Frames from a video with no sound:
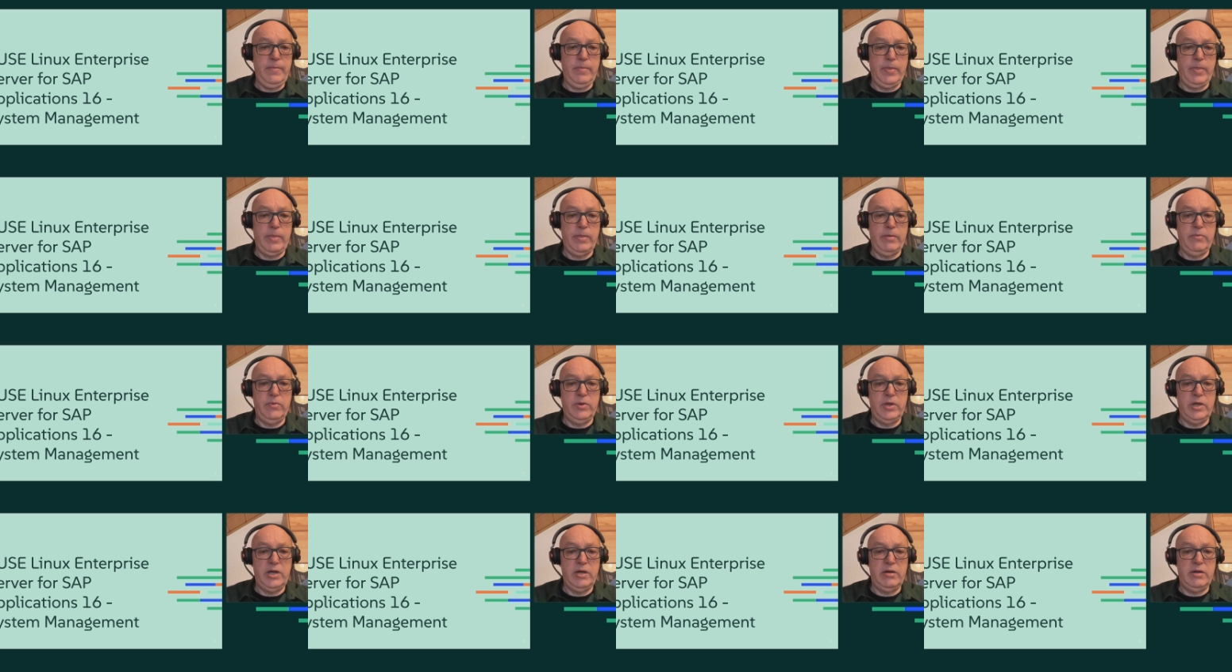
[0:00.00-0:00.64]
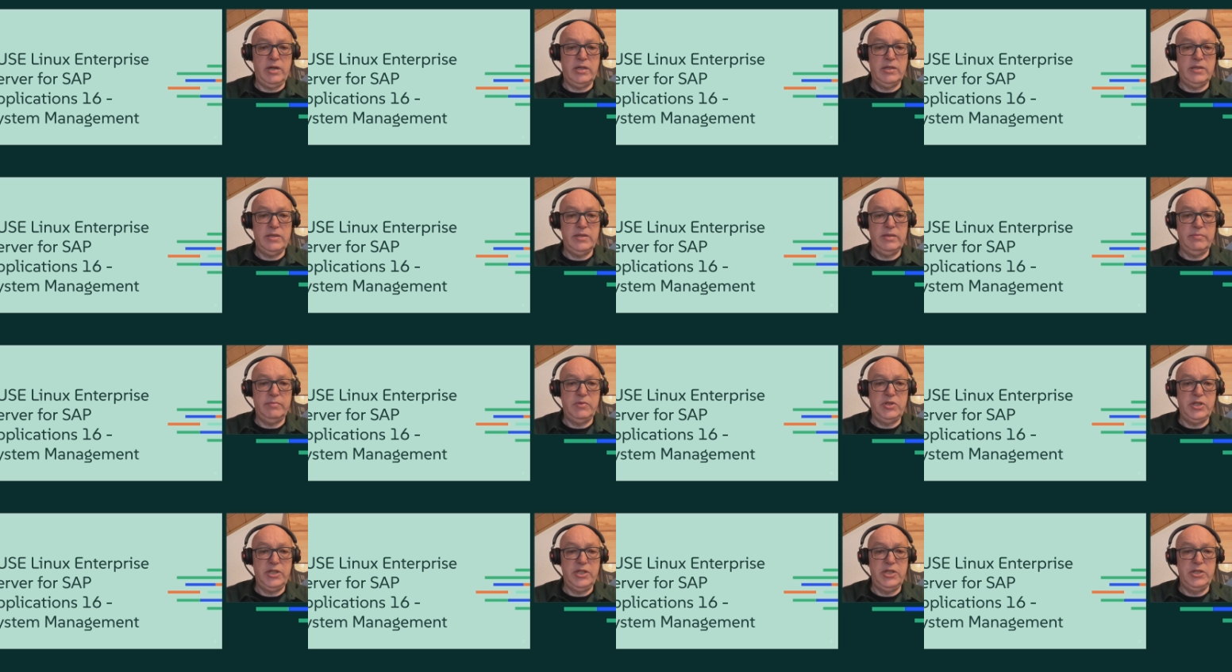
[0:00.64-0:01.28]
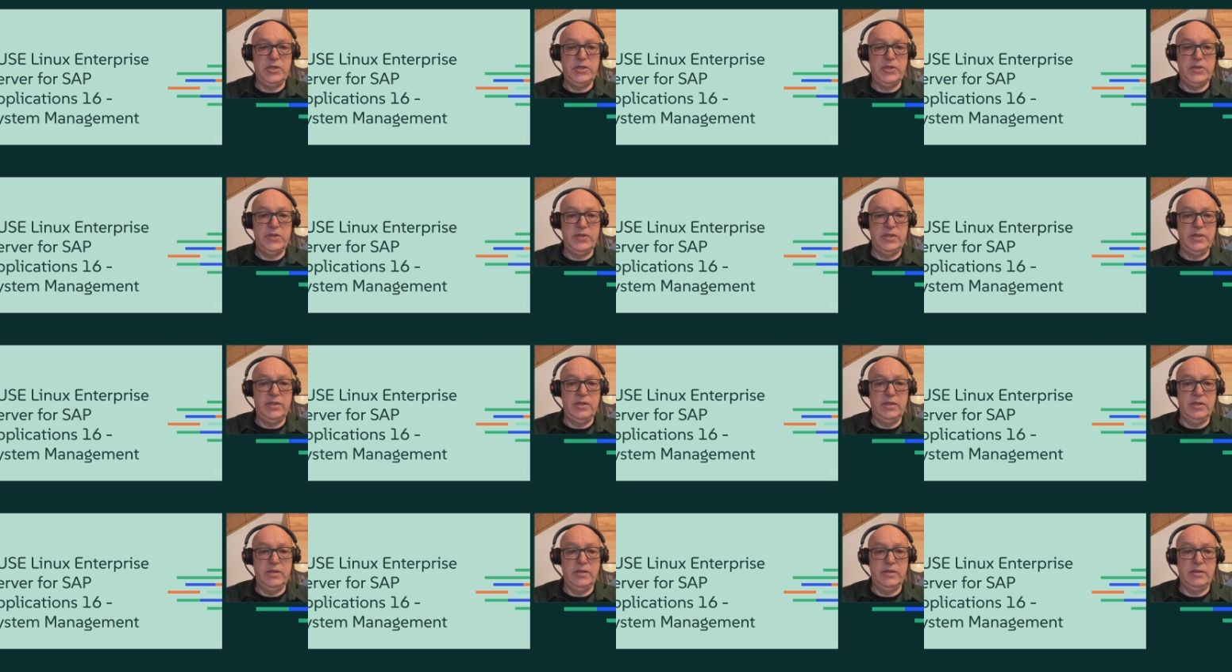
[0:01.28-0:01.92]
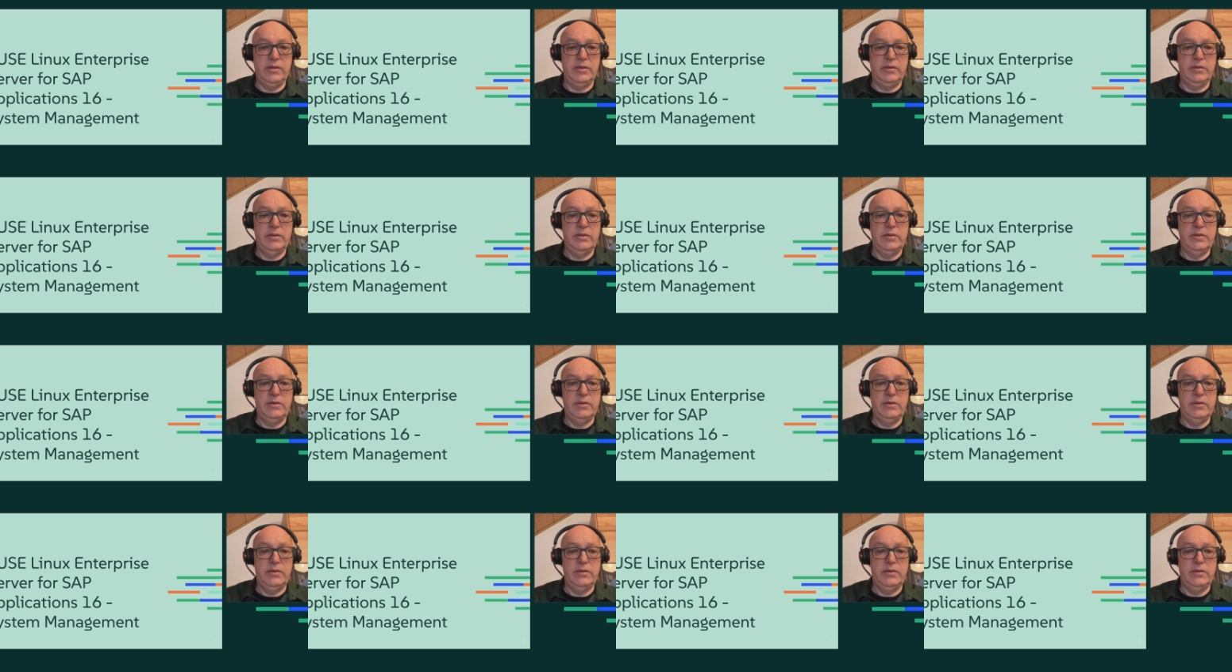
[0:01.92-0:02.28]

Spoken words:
there are some changes in the